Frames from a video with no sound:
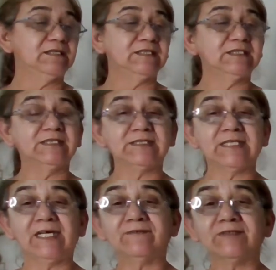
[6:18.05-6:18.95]
It does
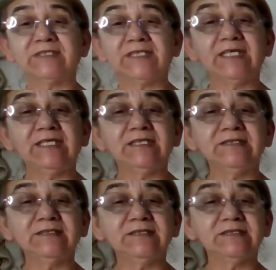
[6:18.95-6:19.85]
have
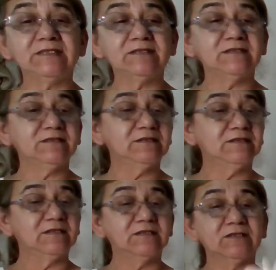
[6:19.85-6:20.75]
stains,
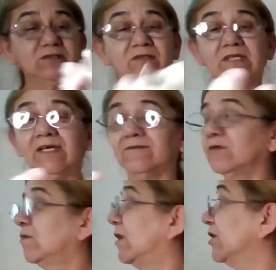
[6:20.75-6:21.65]
so I'll have
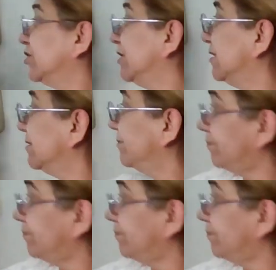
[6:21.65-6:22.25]
to wash it.